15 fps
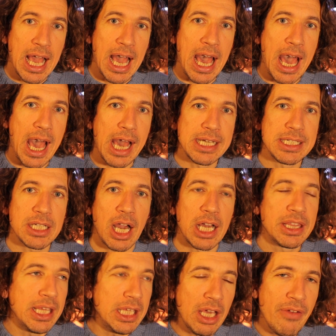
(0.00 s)
and I
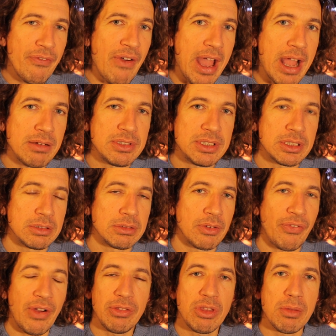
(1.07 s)
think I found
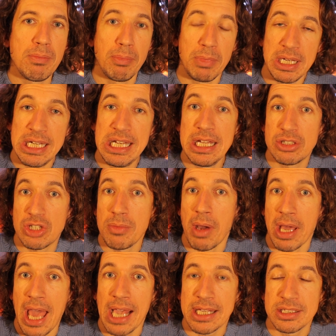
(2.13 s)
them literally by
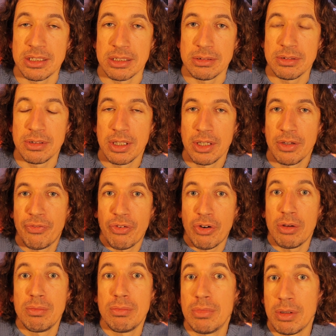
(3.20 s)
accident
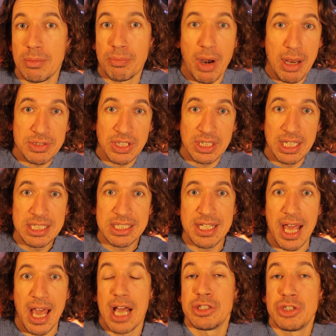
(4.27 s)
from browsing the
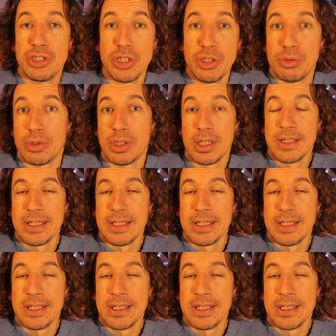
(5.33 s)
internet, as you do.